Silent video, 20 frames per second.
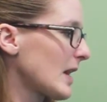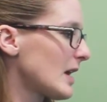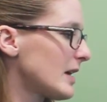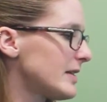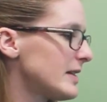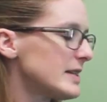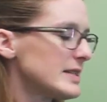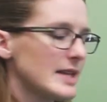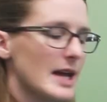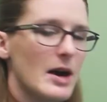
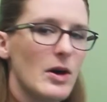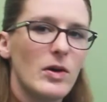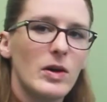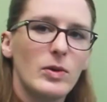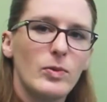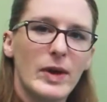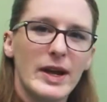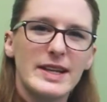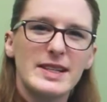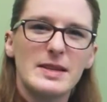This
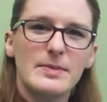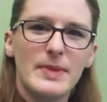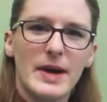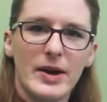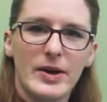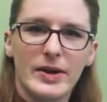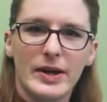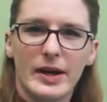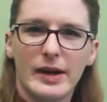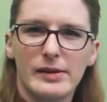owl weighs
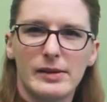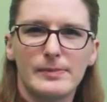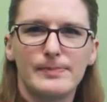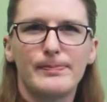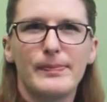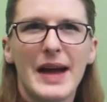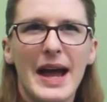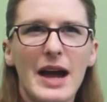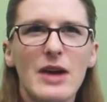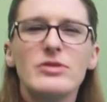about
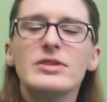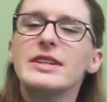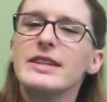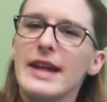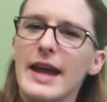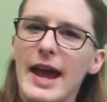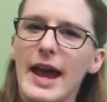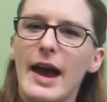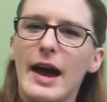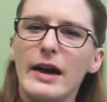1.5
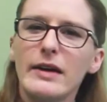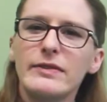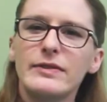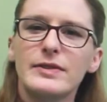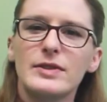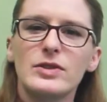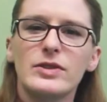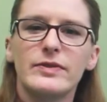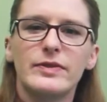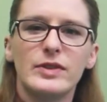
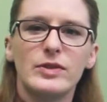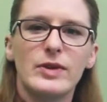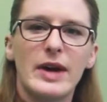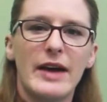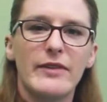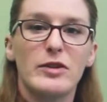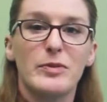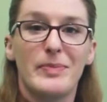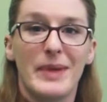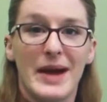pounds, so if you
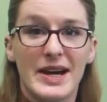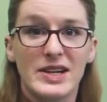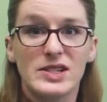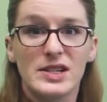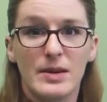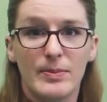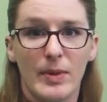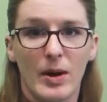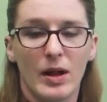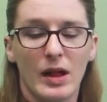have a
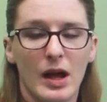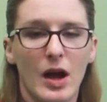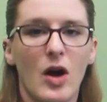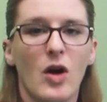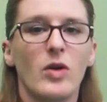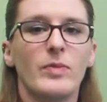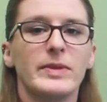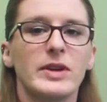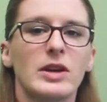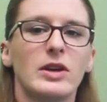basketball at
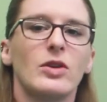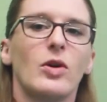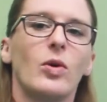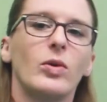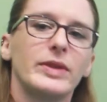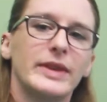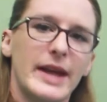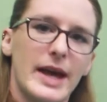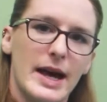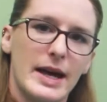home, you can
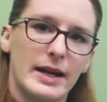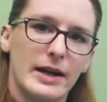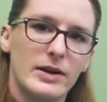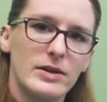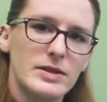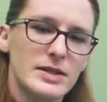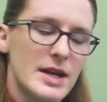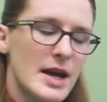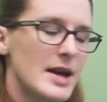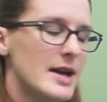hold that
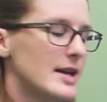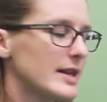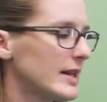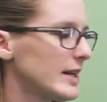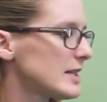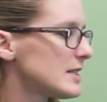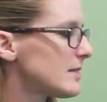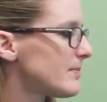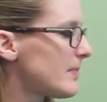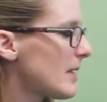out.
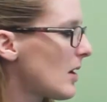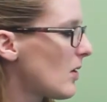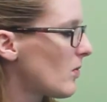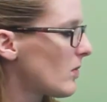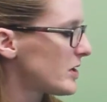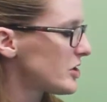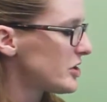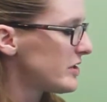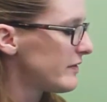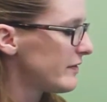That's about
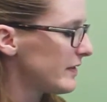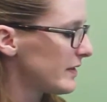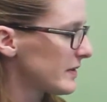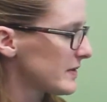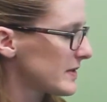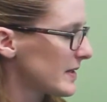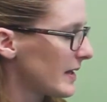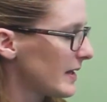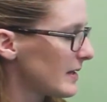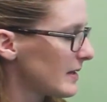what she
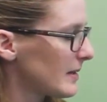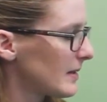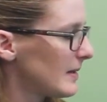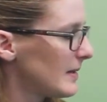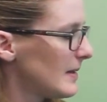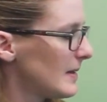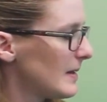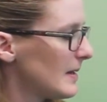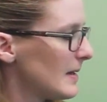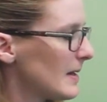feels like.
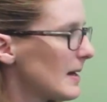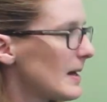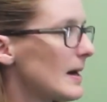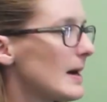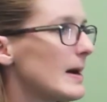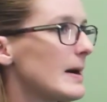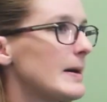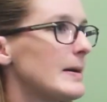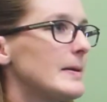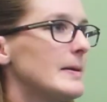
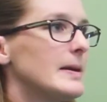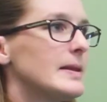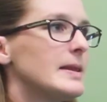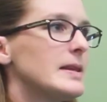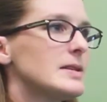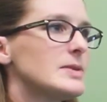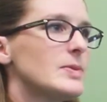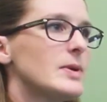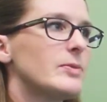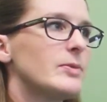
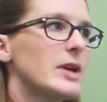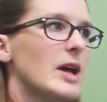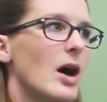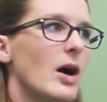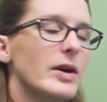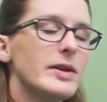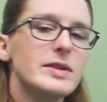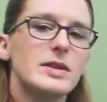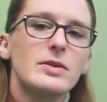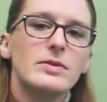This one we
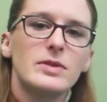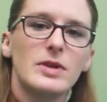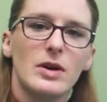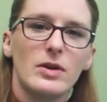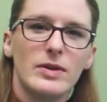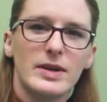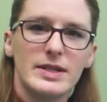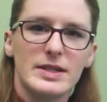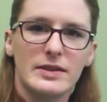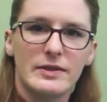also
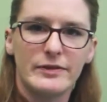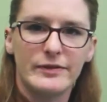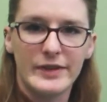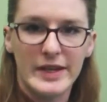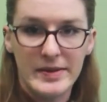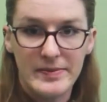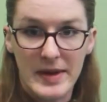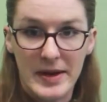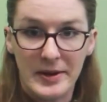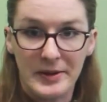know is a
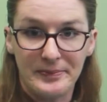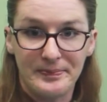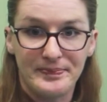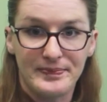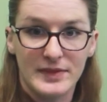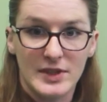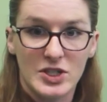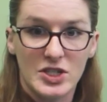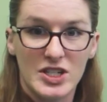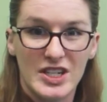female.
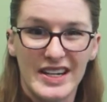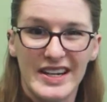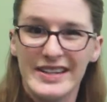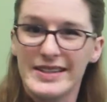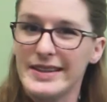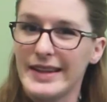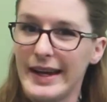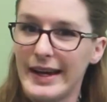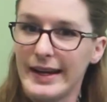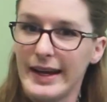She
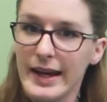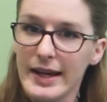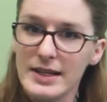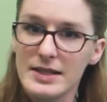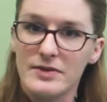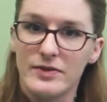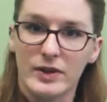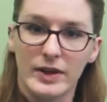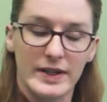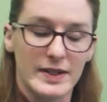has laid
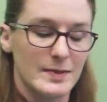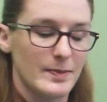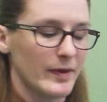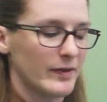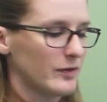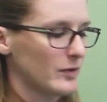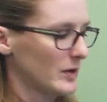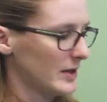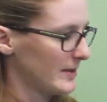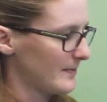eggs for us
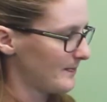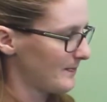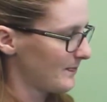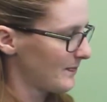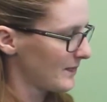before.